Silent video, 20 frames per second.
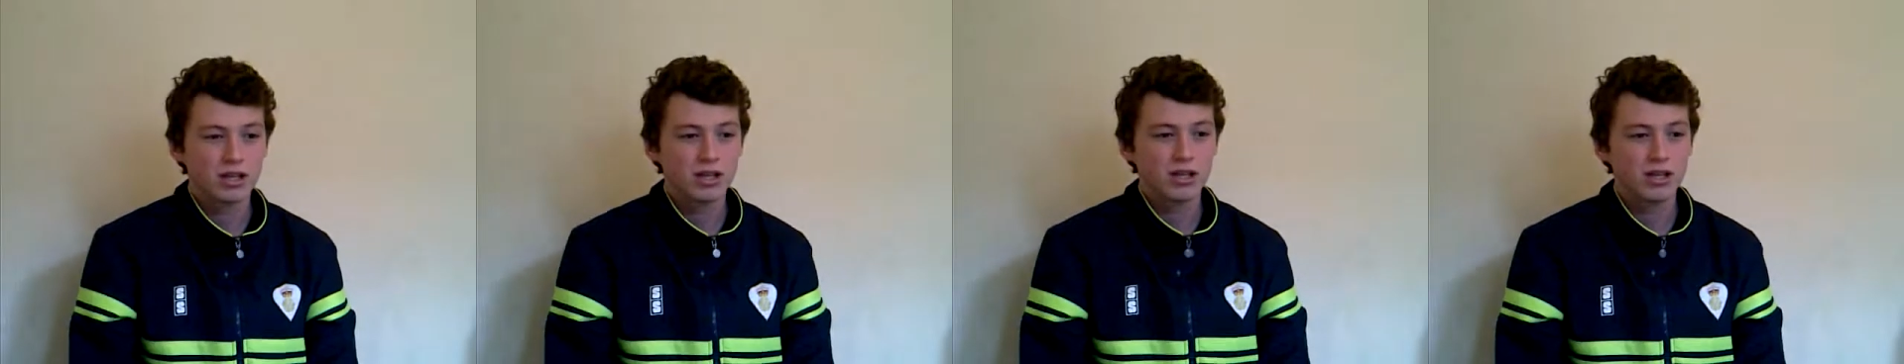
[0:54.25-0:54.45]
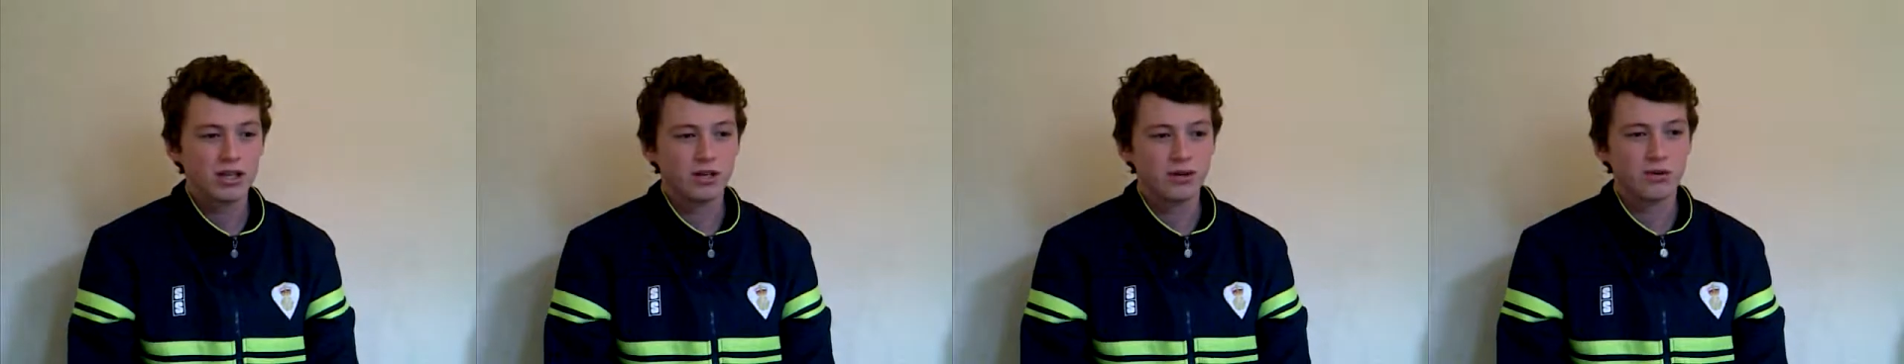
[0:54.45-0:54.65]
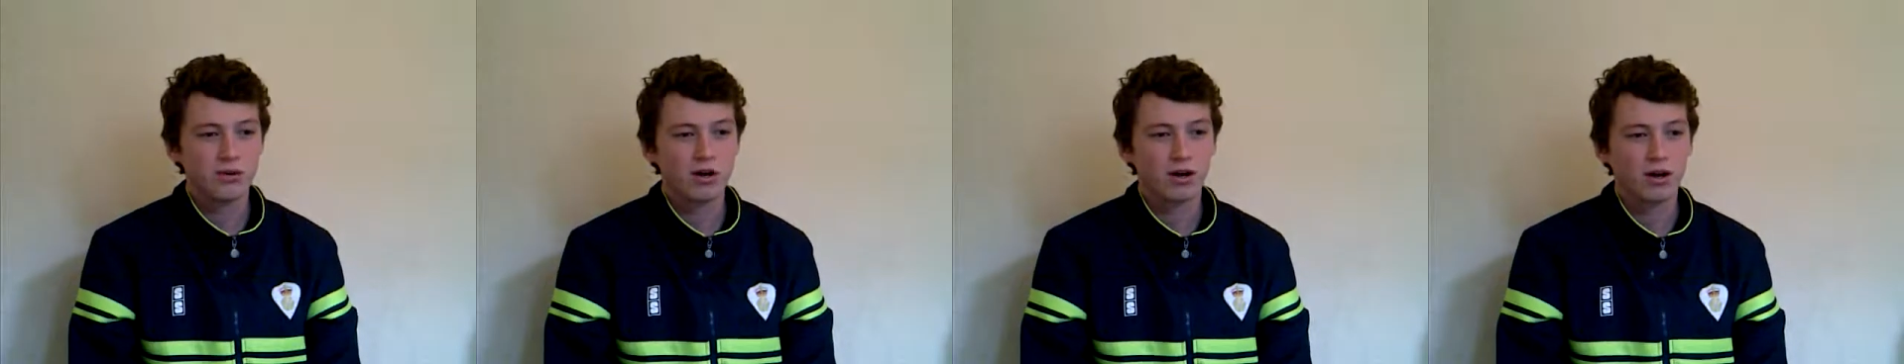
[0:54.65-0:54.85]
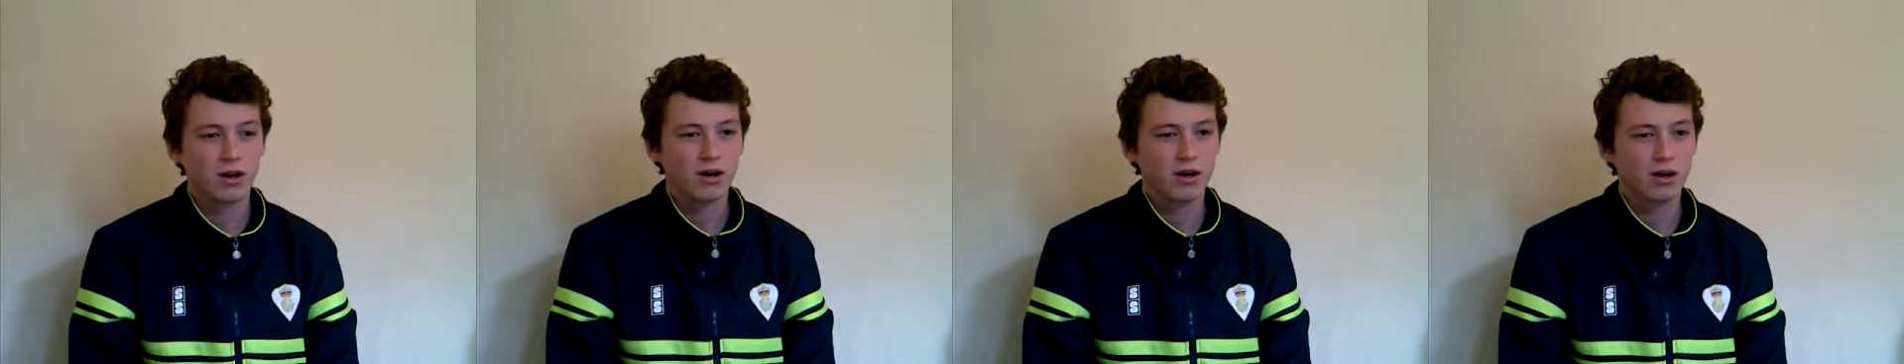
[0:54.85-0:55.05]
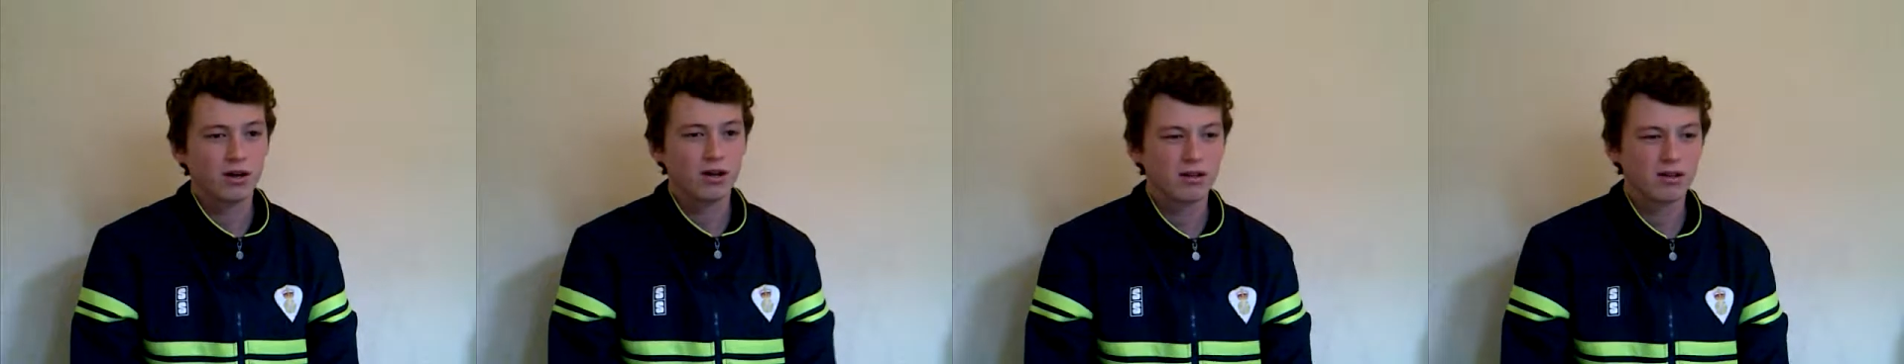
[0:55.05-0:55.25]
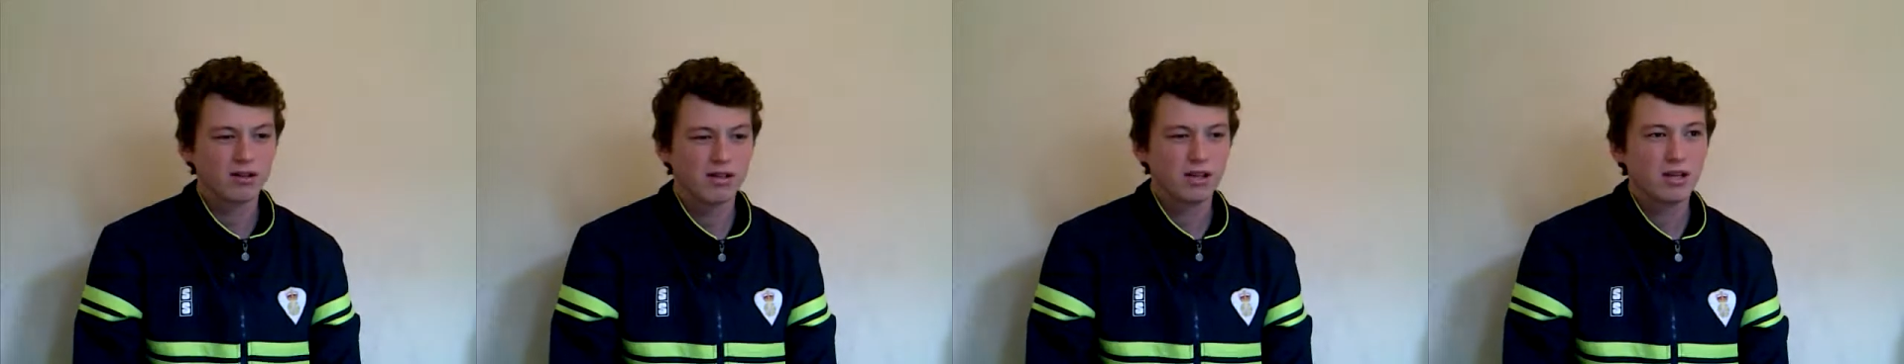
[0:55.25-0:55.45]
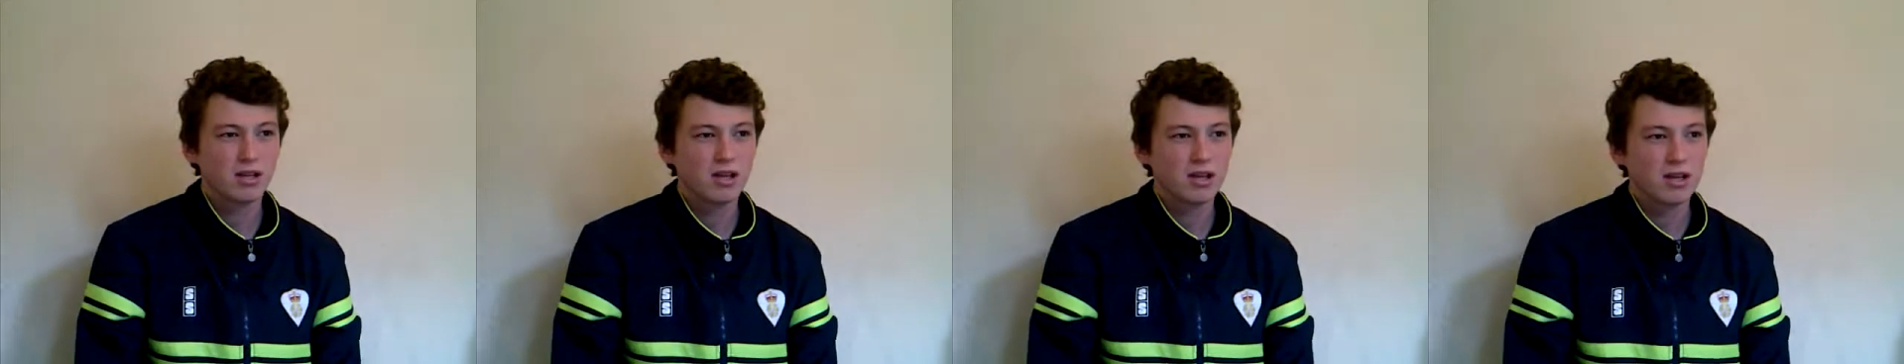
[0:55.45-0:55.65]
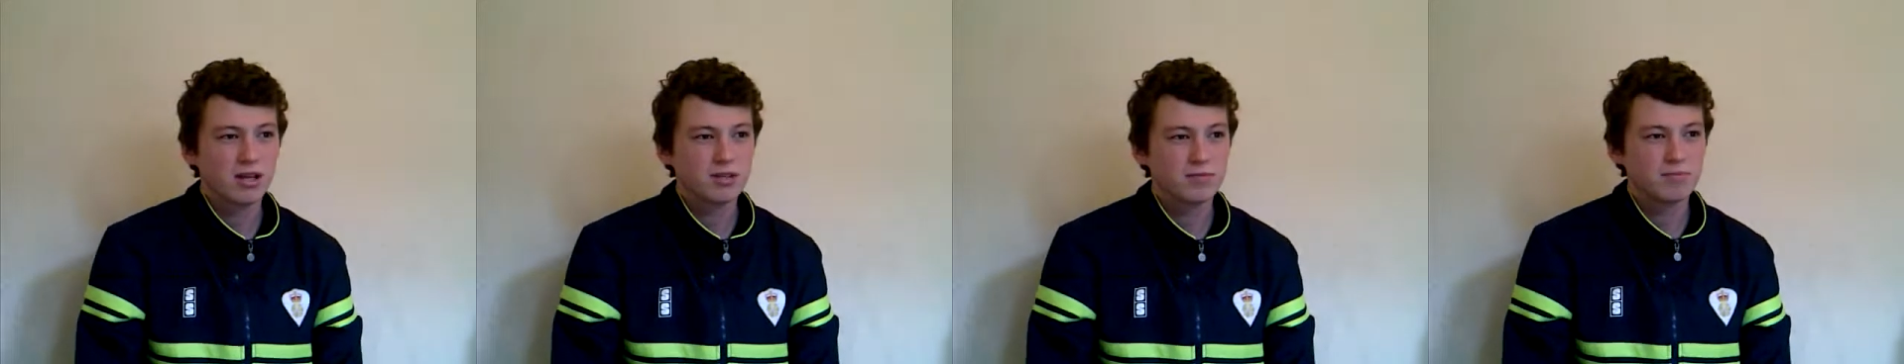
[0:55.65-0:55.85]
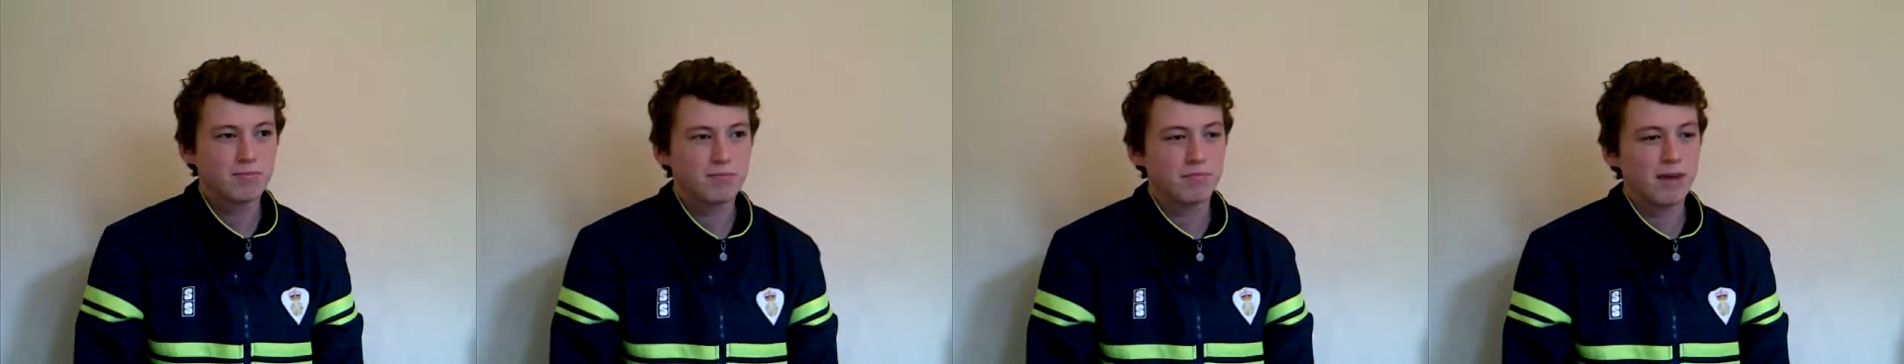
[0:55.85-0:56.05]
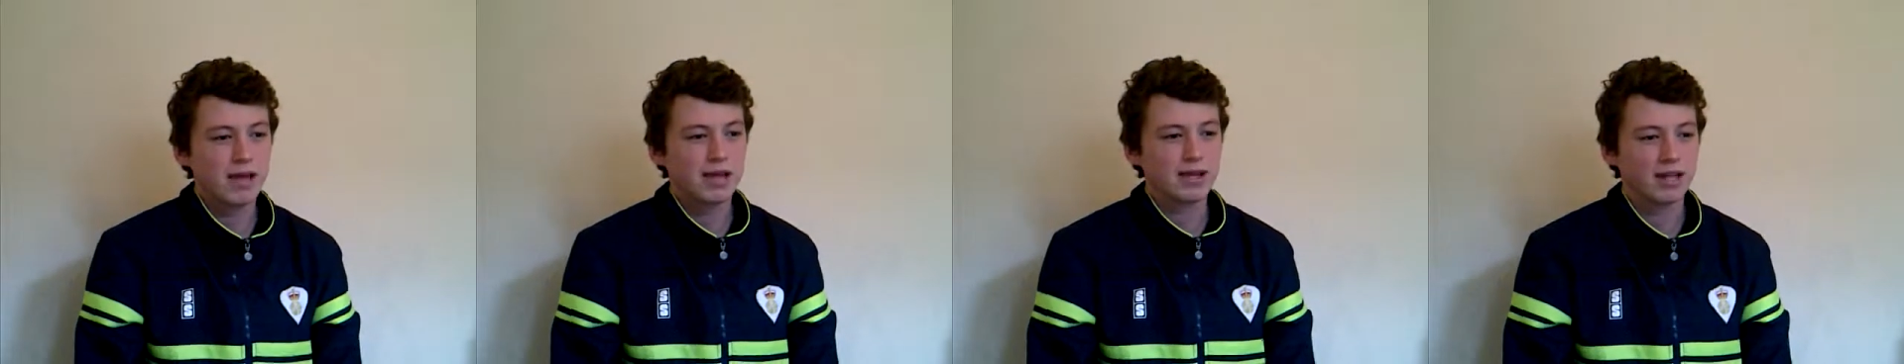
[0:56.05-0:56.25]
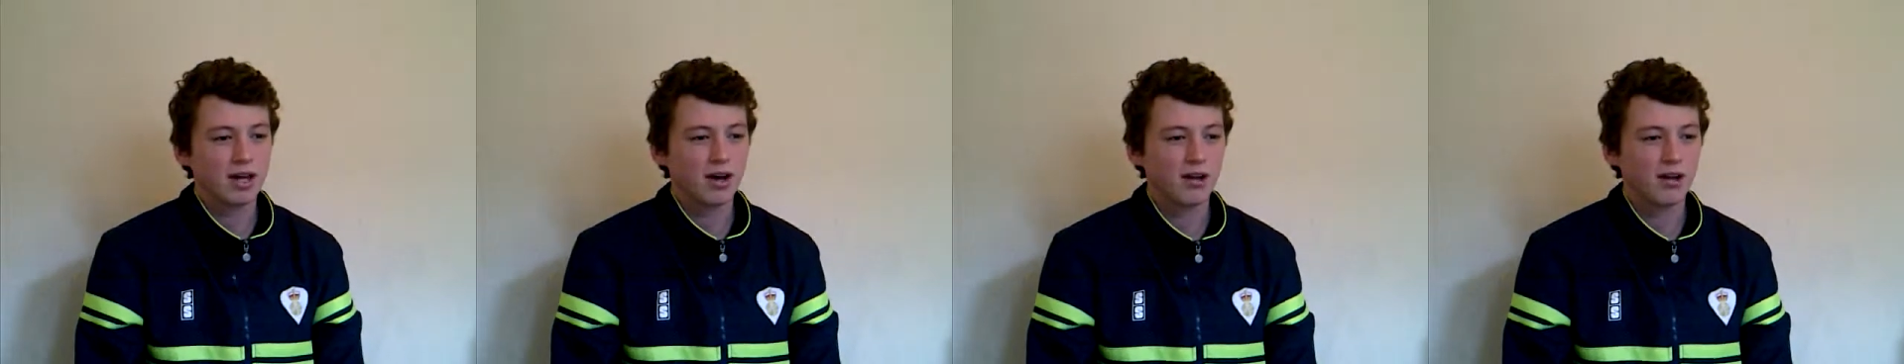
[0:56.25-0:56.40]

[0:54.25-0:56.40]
you are mainly